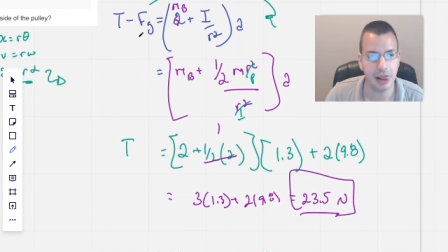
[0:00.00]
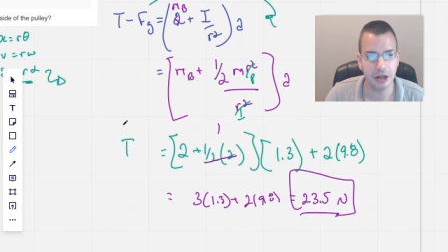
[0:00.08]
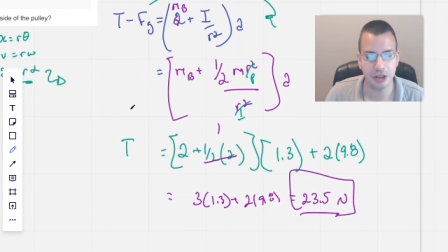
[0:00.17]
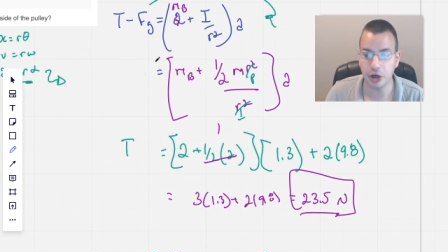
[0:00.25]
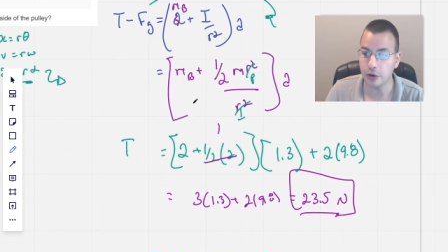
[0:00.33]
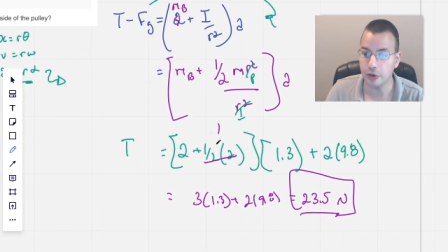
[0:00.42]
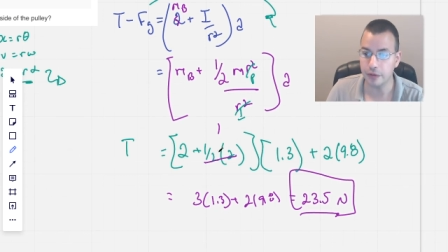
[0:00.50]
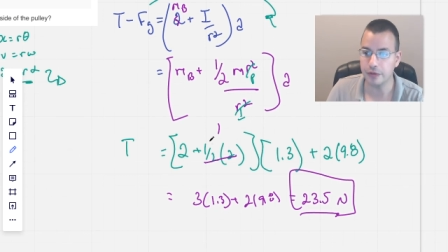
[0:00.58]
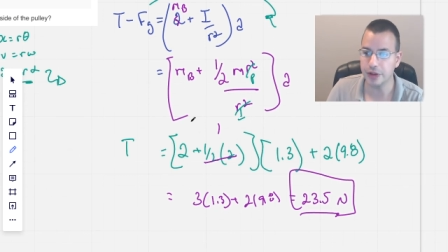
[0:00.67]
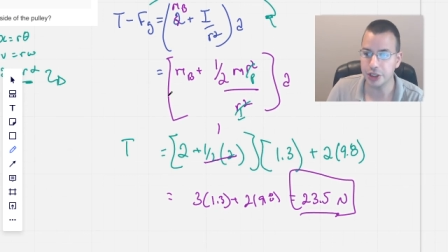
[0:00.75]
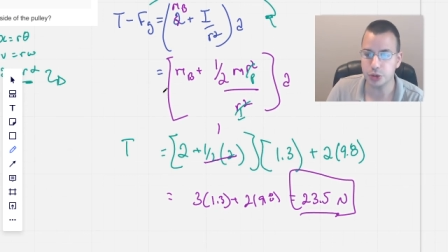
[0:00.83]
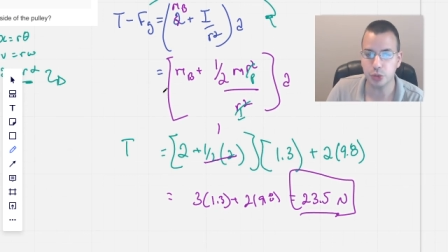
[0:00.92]
So
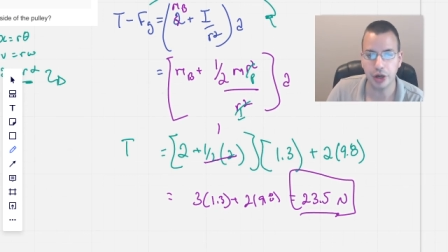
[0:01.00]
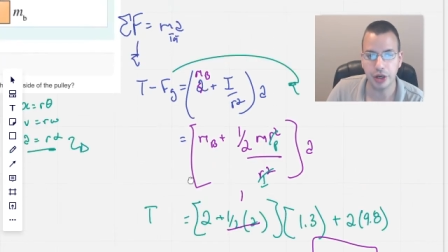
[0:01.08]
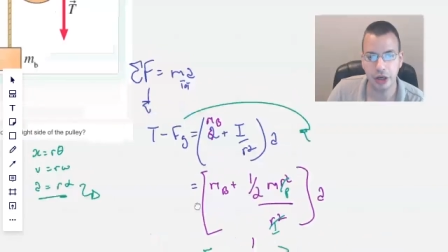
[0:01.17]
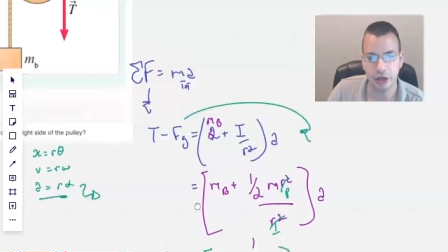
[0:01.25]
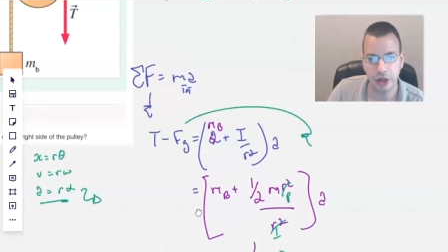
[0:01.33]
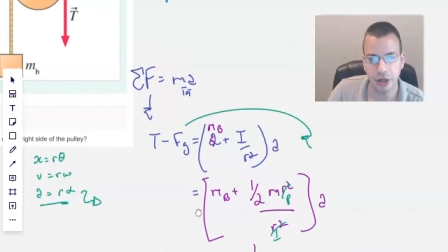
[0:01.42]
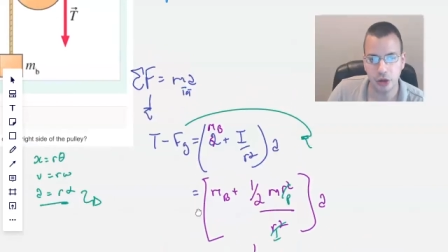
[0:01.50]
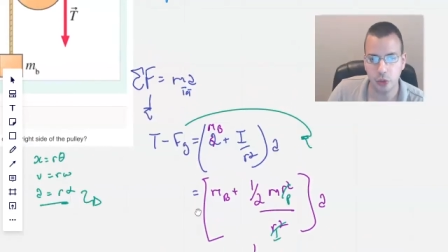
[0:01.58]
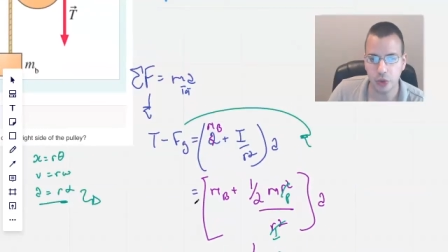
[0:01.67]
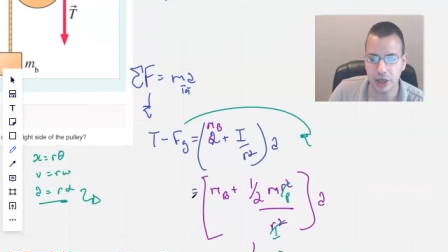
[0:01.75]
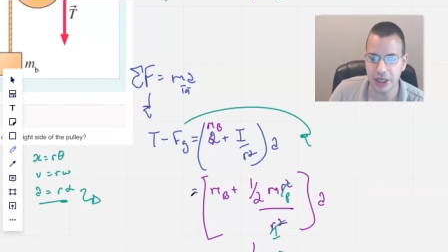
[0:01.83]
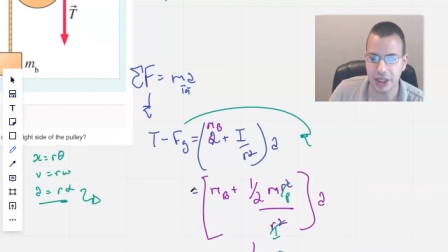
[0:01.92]
for this one,
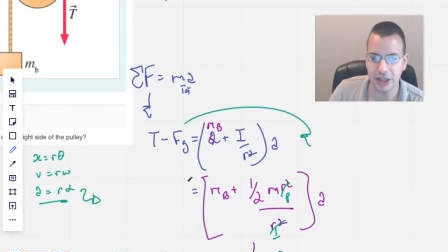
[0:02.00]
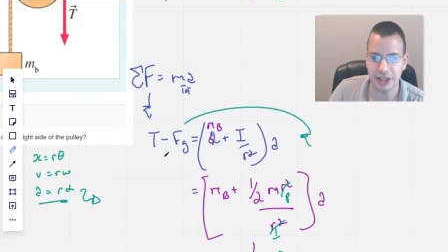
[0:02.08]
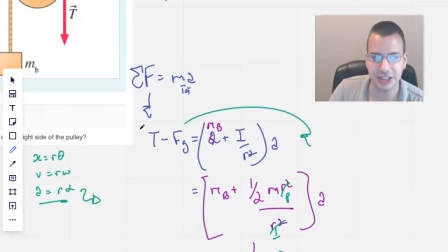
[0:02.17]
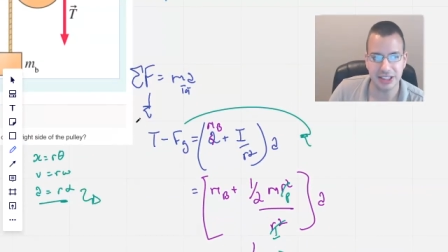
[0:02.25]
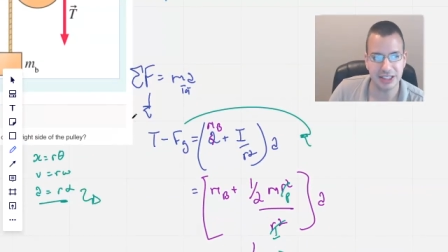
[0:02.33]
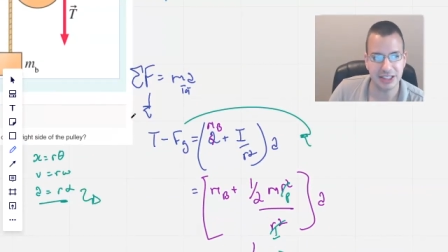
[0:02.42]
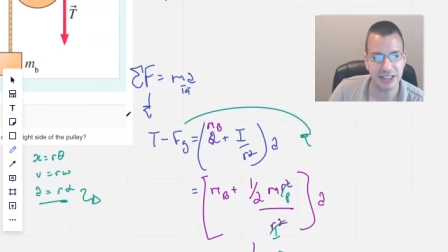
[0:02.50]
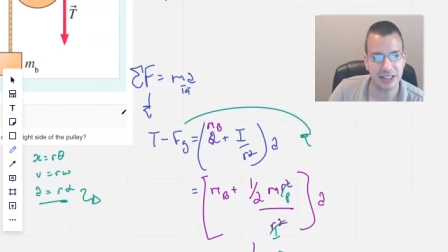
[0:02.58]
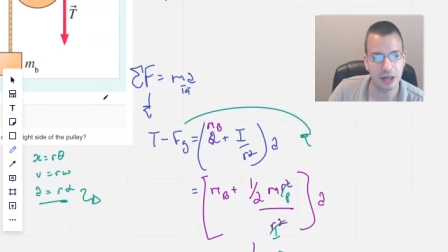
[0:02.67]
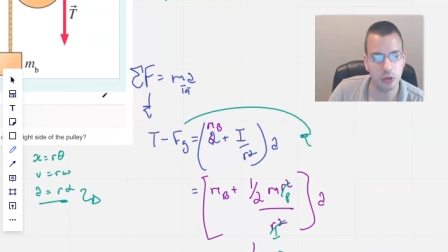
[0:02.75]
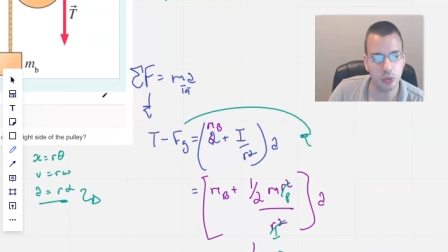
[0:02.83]
we did this,